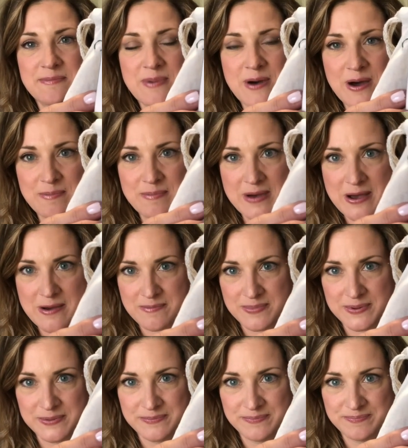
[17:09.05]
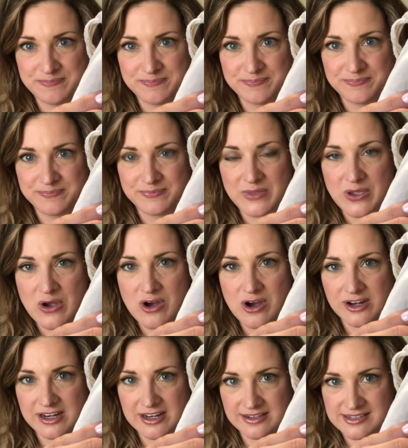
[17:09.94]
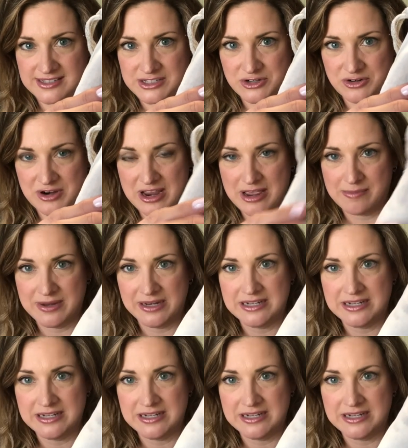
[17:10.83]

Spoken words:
pop up on Instagram.